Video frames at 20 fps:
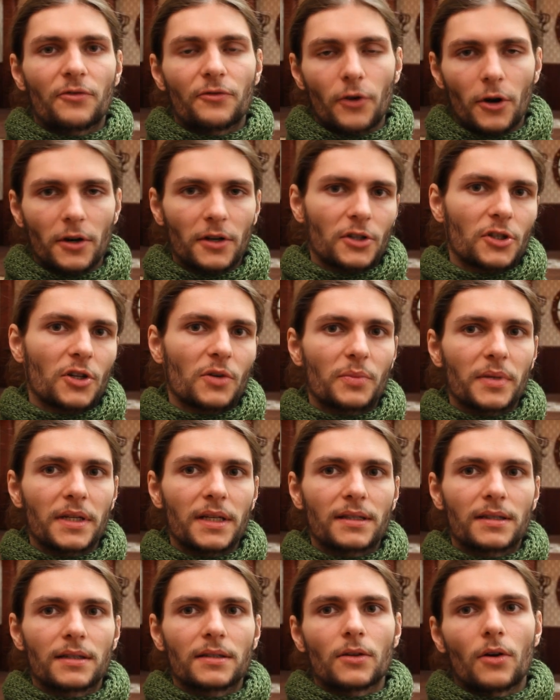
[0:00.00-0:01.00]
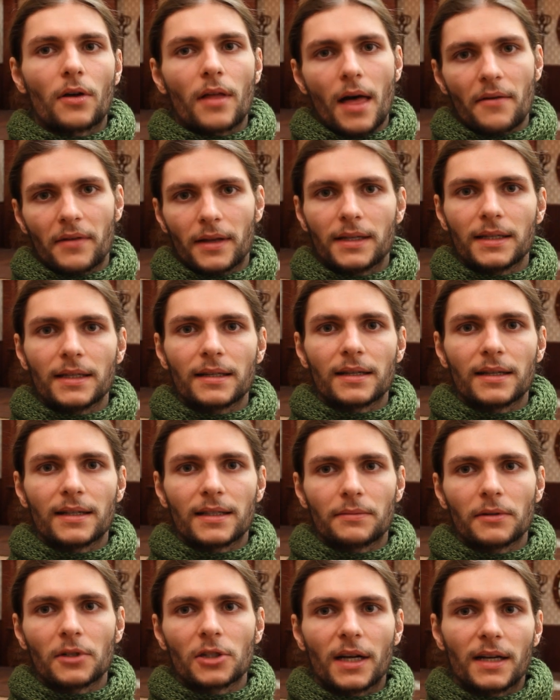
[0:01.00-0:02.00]
furniture pieces or other
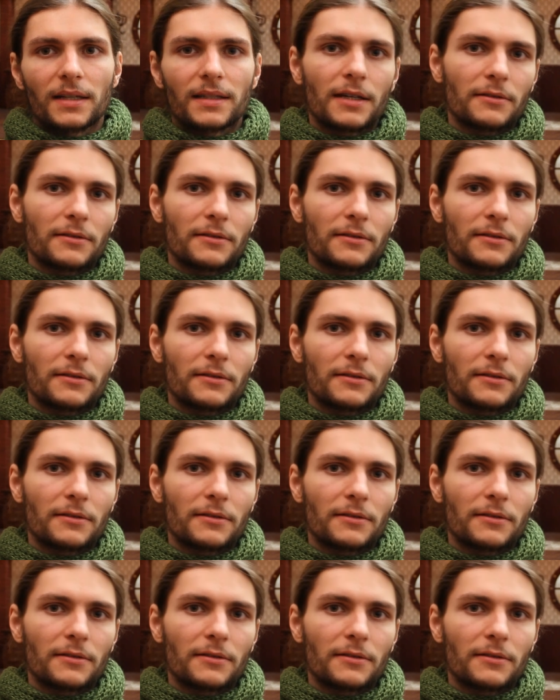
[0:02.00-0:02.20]
details which are